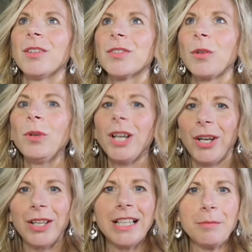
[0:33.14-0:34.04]
solar
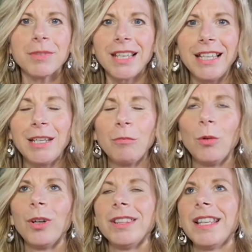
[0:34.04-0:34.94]
eclipse
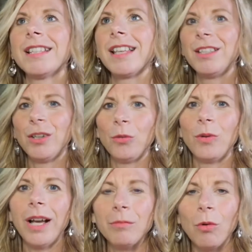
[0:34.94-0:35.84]
anymore. And they said,
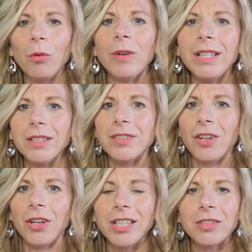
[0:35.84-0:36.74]
no, I'm already
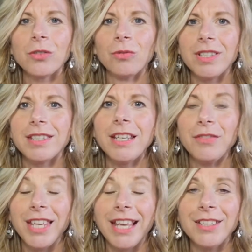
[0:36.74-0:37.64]
starting to
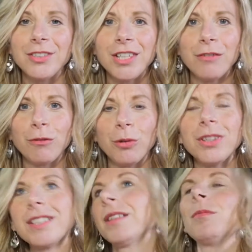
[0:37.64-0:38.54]
receive the energy for
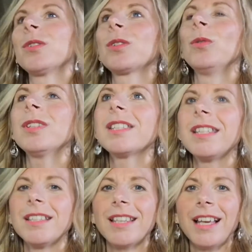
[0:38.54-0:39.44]
the summer solstice.